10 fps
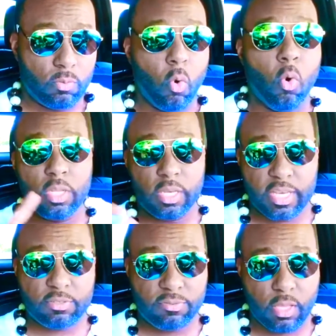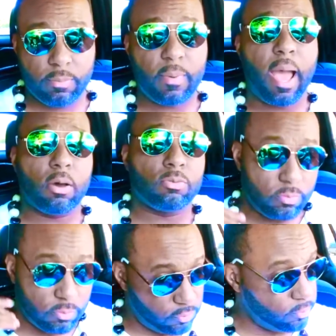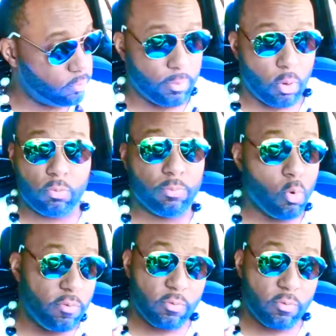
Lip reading: on the next flip, I'll move